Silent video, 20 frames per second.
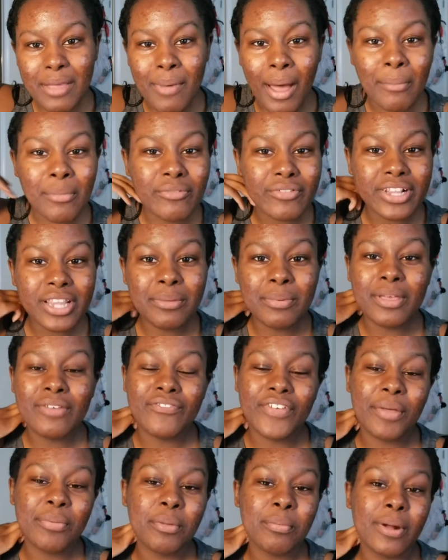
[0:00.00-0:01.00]
I'm a really big
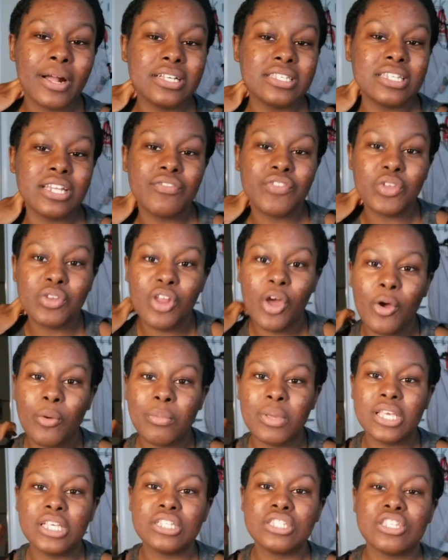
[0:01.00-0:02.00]
family person if you know
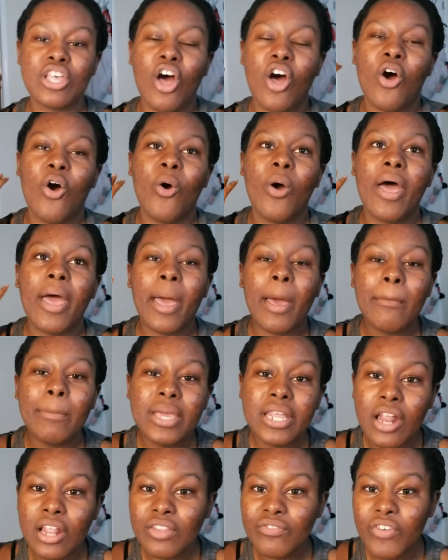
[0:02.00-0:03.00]
me, so
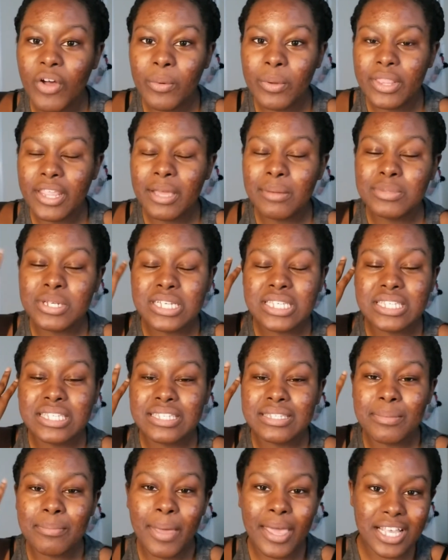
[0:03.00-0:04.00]
being on the phone with them
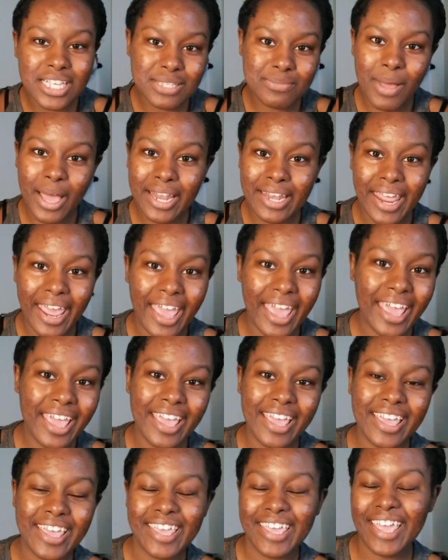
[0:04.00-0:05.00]
just makes my
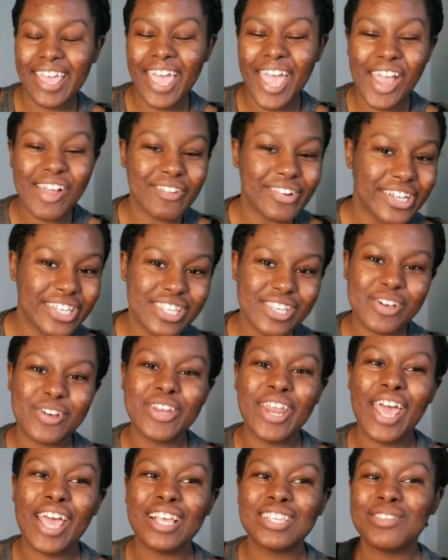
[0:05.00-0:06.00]
day every single
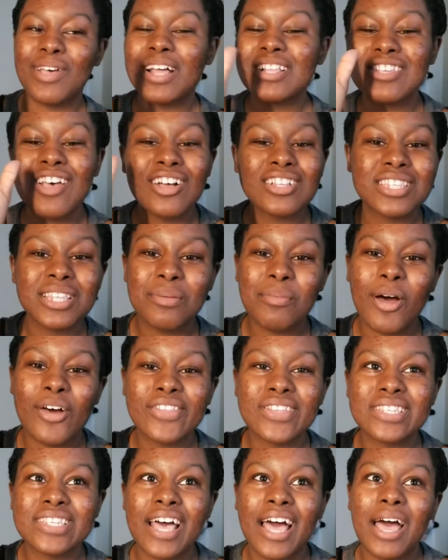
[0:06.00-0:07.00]
day. So I talk to them all
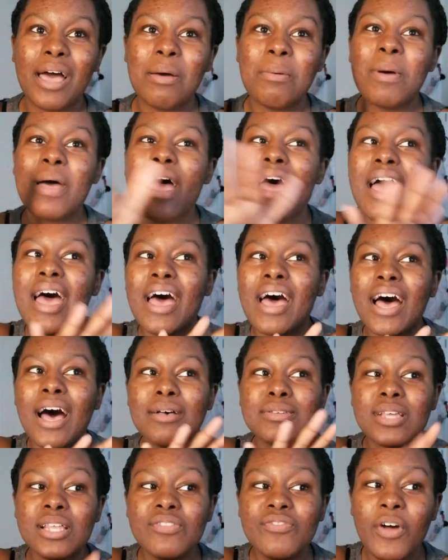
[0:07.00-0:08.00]
the time. I
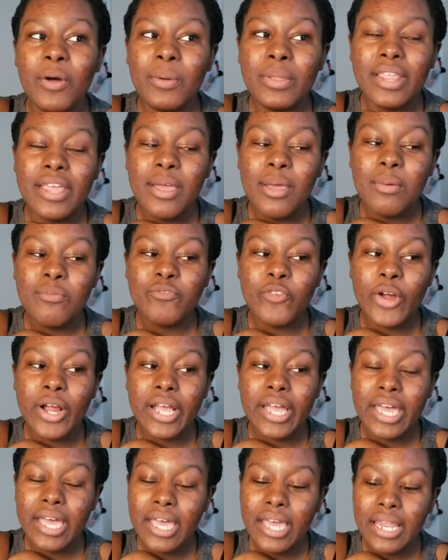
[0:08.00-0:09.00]
was on the phone with them for a
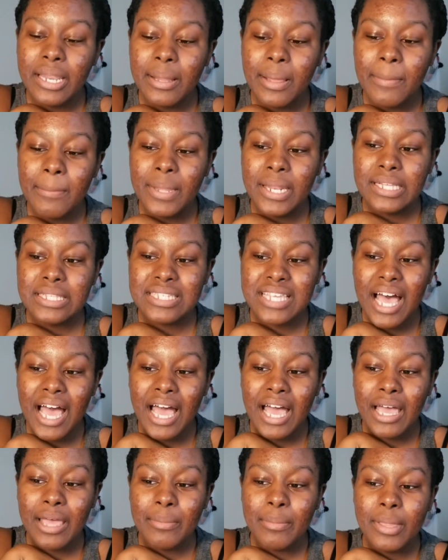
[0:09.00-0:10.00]
good bit of
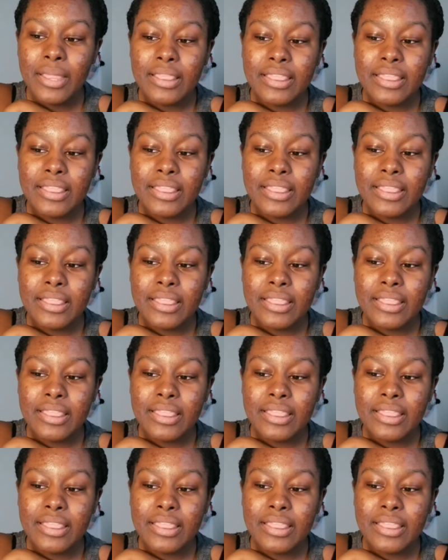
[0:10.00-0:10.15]
time.